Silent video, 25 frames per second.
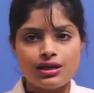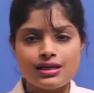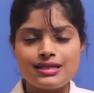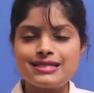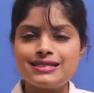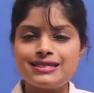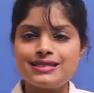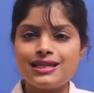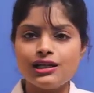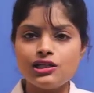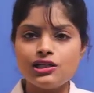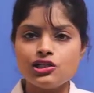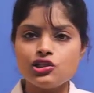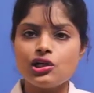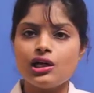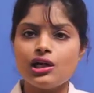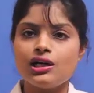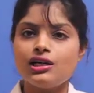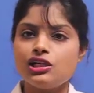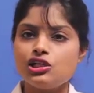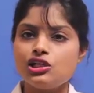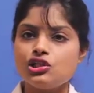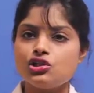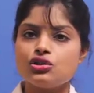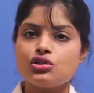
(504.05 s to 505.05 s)
in such
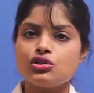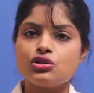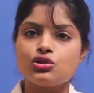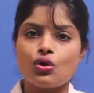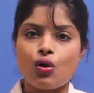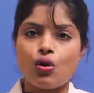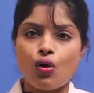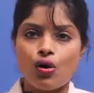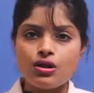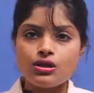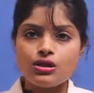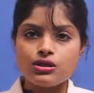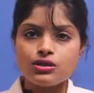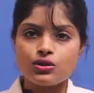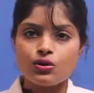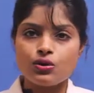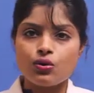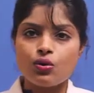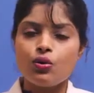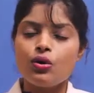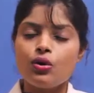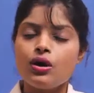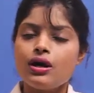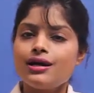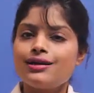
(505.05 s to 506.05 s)
conditions
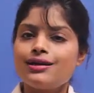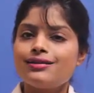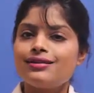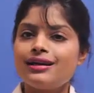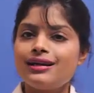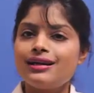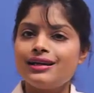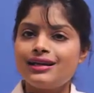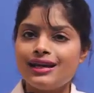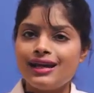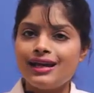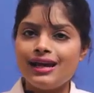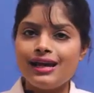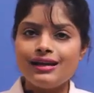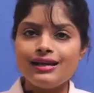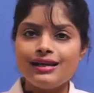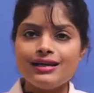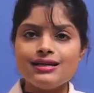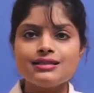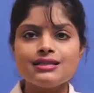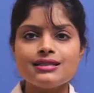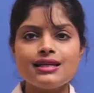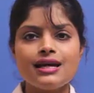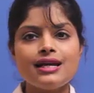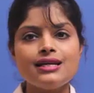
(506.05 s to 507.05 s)
also the
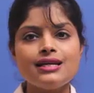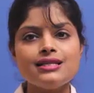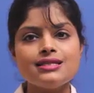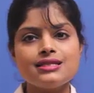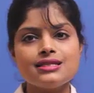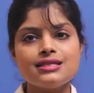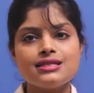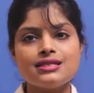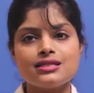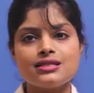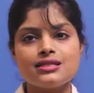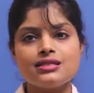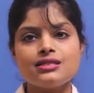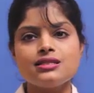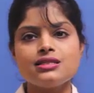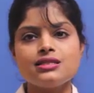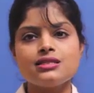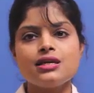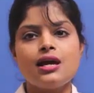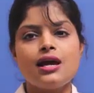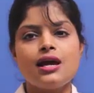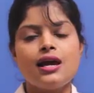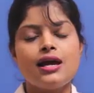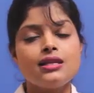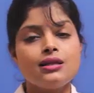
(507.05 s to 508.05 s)
caries incidence
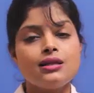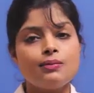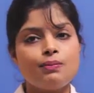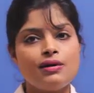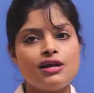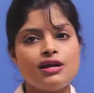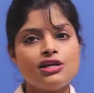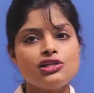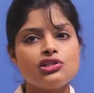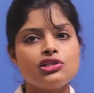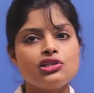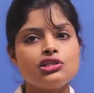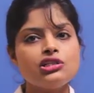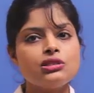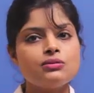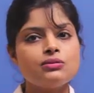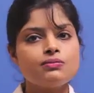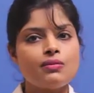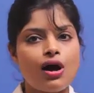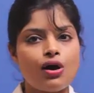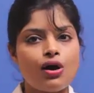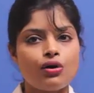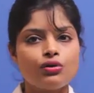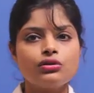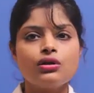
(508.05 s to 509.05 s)
in the patient's
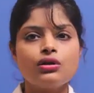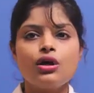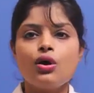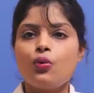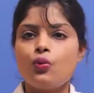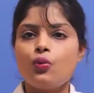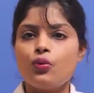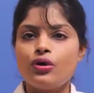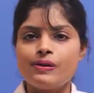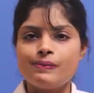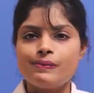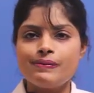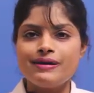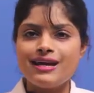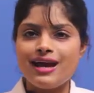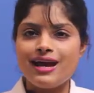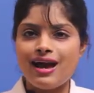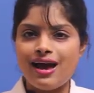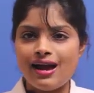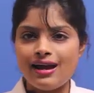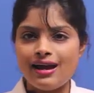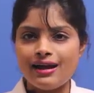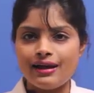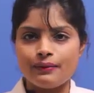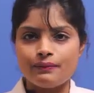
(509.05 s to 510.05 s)
mouth will be
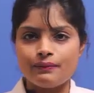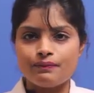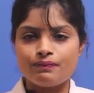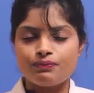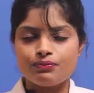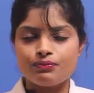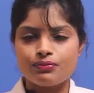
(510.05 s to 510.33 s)
high.